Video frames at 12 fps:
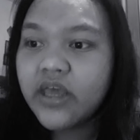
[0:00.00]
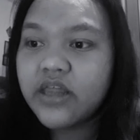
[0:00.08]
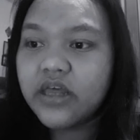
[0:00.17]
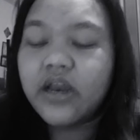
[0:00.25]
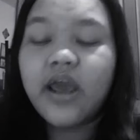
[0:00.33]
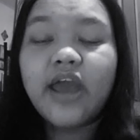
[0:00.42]

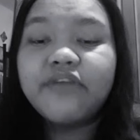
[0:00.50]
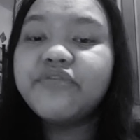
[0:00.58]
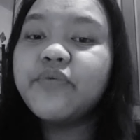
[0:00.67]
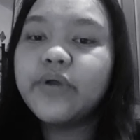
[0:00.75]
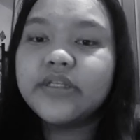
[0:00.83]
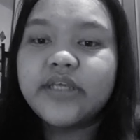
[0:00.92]
that
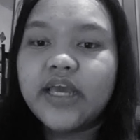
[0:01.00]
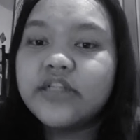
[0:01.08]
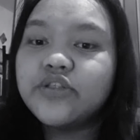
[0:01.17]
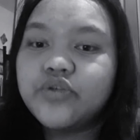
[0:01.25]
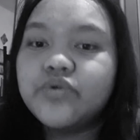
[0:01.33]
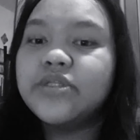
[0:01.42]
everyone
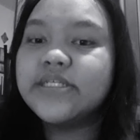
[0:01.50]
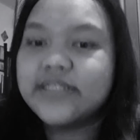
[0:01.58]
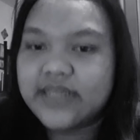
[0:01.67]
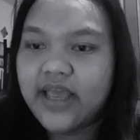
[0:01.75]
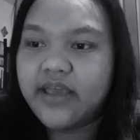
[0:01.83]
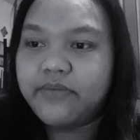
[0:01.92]
can do the
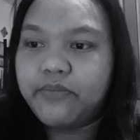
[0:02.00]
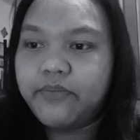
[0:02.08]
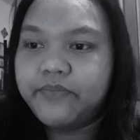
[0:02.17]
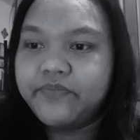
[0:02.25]
same.